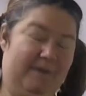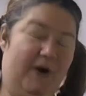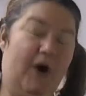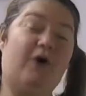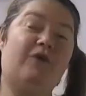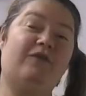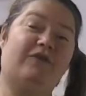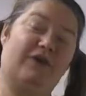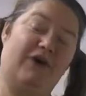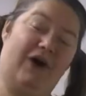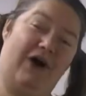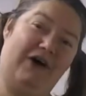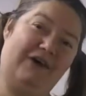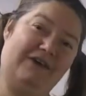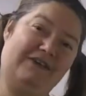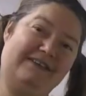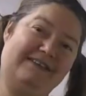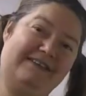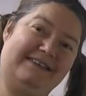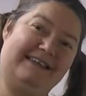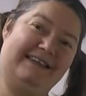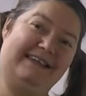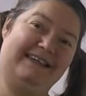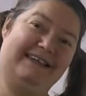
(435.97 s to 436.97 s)

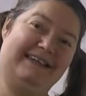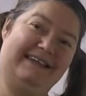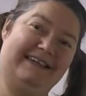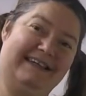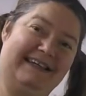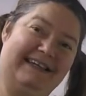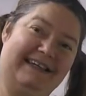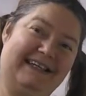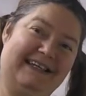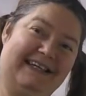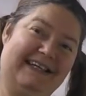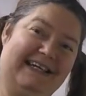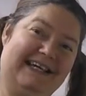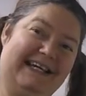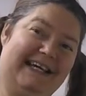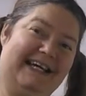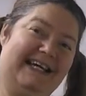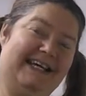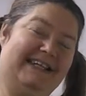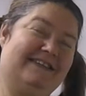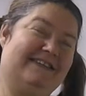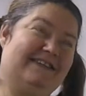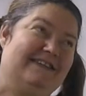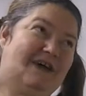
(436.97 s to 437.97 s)
overalls.
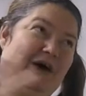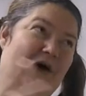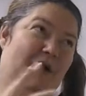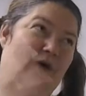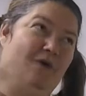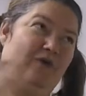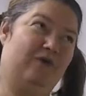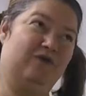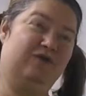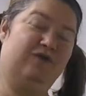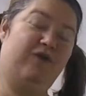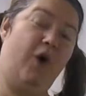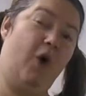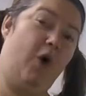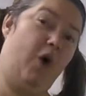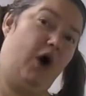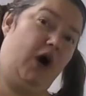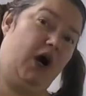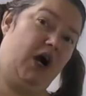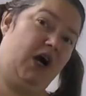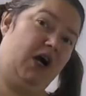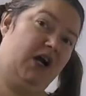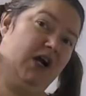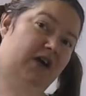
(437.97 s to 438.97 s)
So
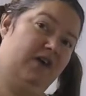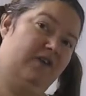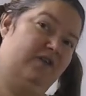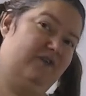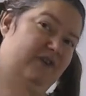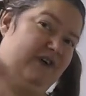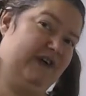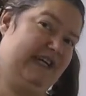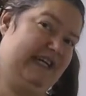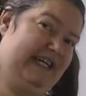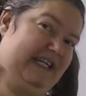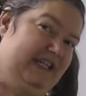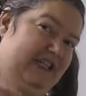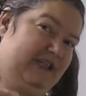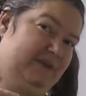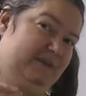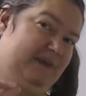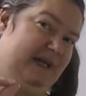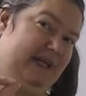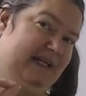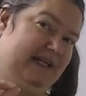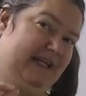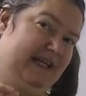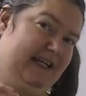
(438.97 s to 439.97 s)
4 for each
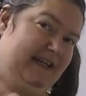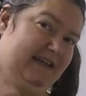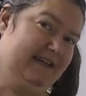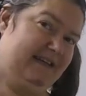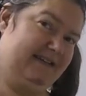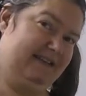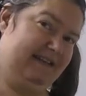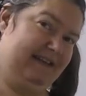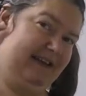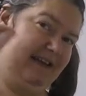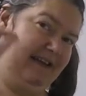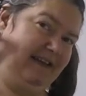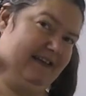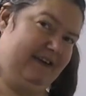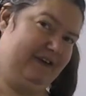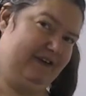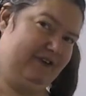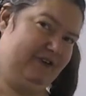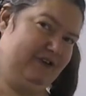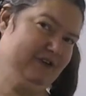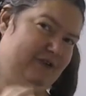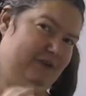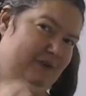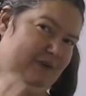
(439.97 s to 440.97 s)
minion, so that
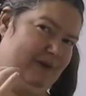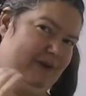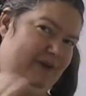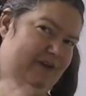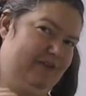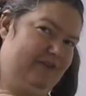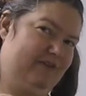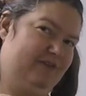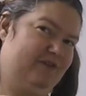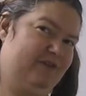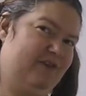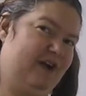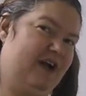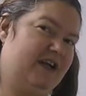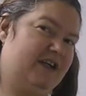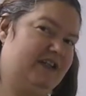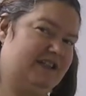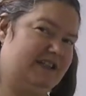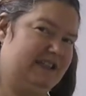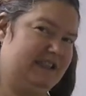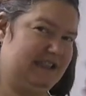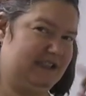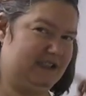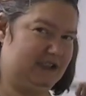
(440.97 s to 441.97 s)
there's 2 in the
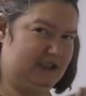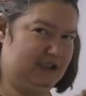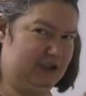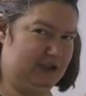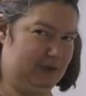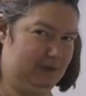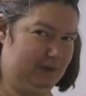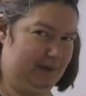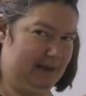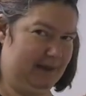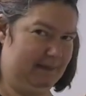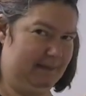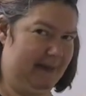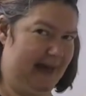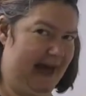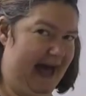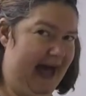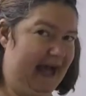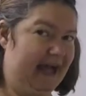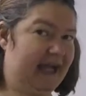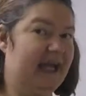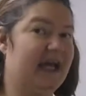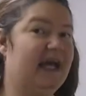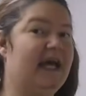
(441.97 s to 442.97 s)
front and 2 in the
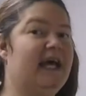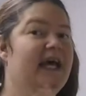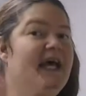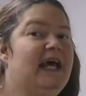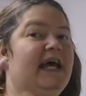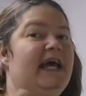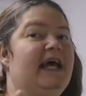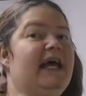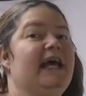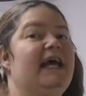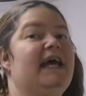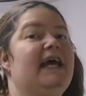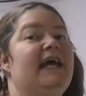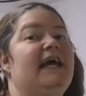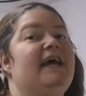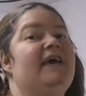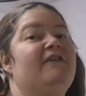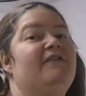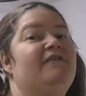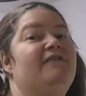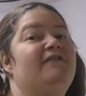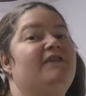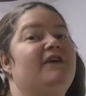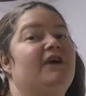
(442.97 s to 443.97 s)
back.
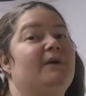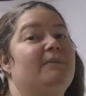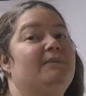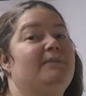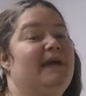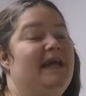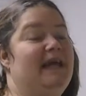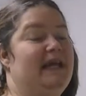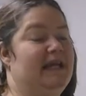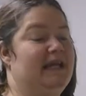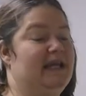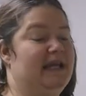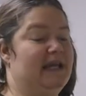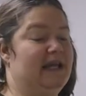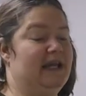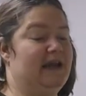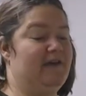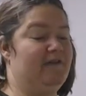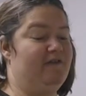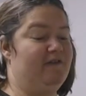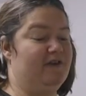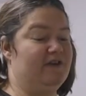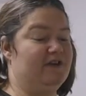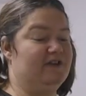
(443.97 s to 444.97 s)
If you're making
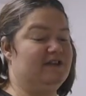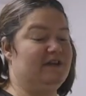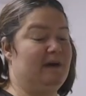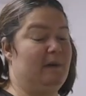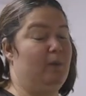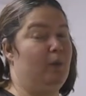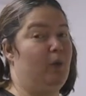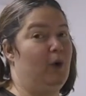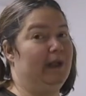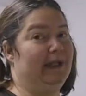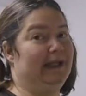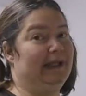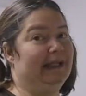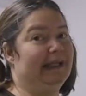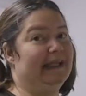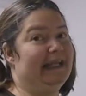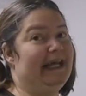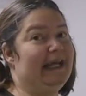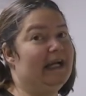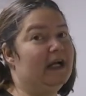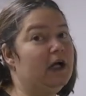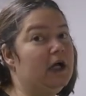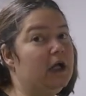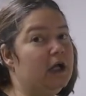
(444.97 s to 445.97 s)
it for someone
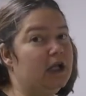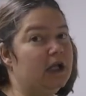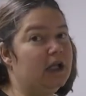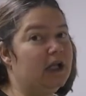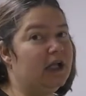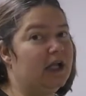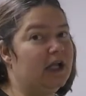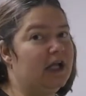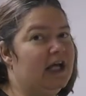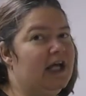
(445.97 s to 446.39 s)
little,